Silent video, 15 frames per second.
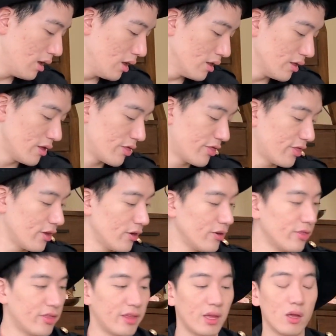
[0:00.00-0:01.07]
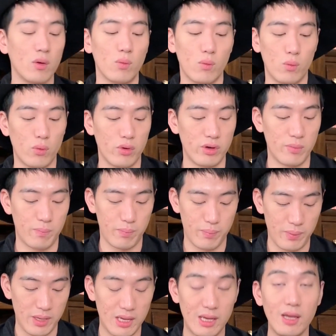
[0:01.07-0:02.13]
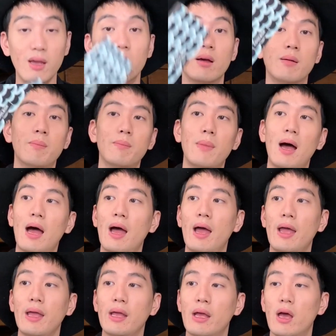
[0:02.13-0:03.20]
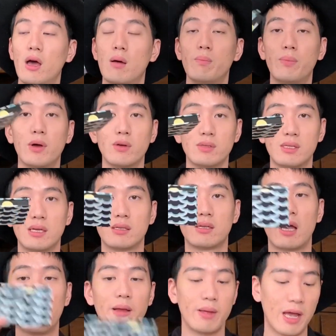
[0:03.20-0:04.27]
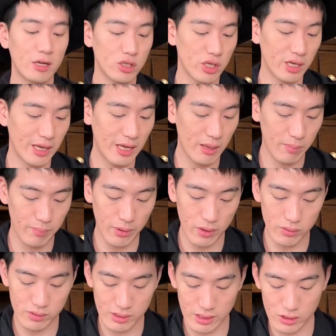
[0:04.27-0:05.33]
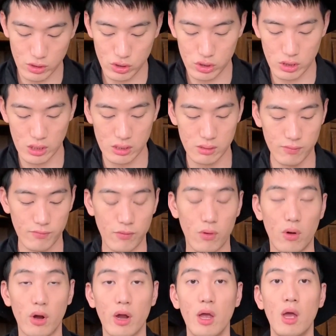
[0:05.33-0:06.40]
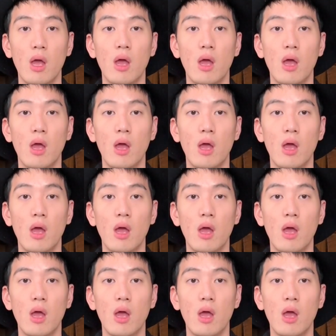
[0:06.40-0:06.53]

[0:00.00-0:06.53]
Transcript: The third thing would be my post-its. I actually keep post-it just for